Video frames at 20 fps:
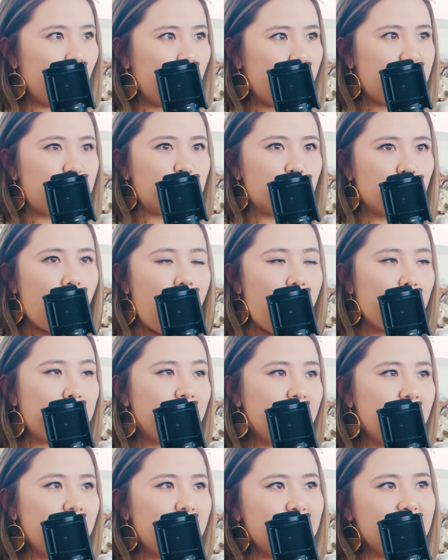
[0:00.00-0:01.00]
We drop
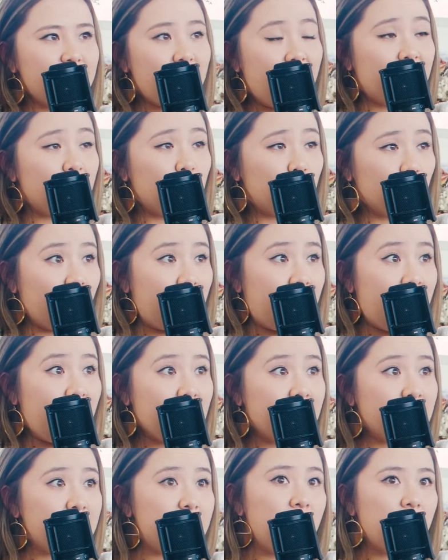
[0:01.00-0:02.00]
10
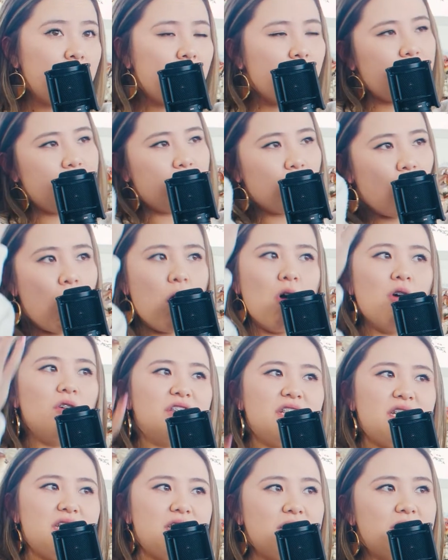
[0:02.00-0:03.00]
grand in all
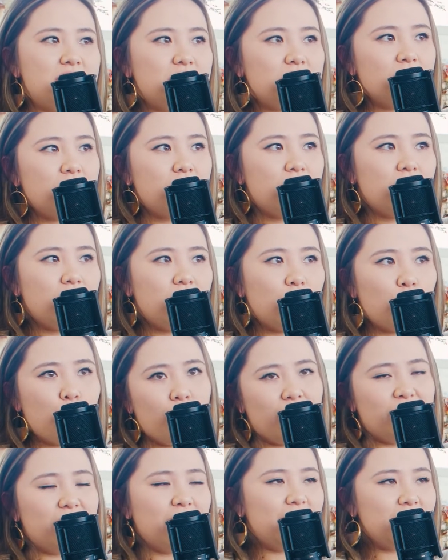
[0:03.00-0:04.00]
these
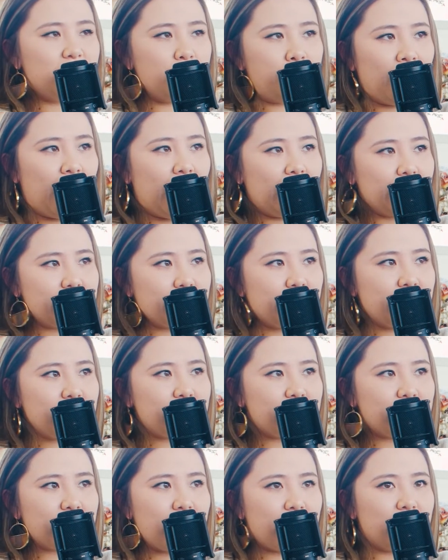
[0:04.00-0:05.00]
equivalent
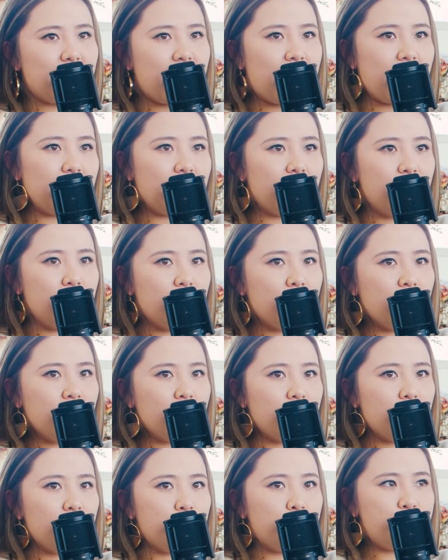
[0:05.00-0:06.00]
deposits and then
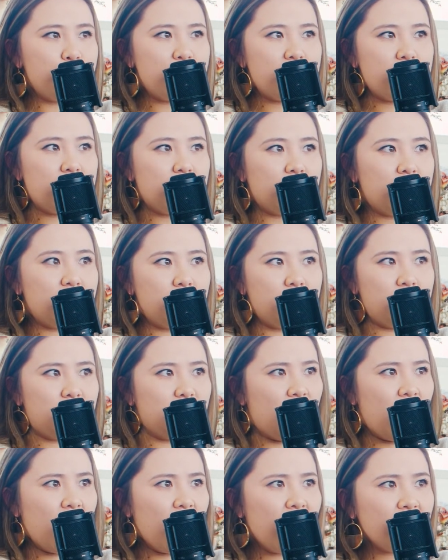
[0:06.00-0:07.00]
be
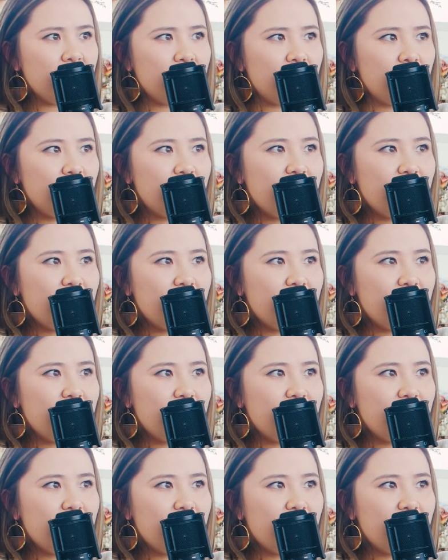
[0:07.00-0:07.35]
done.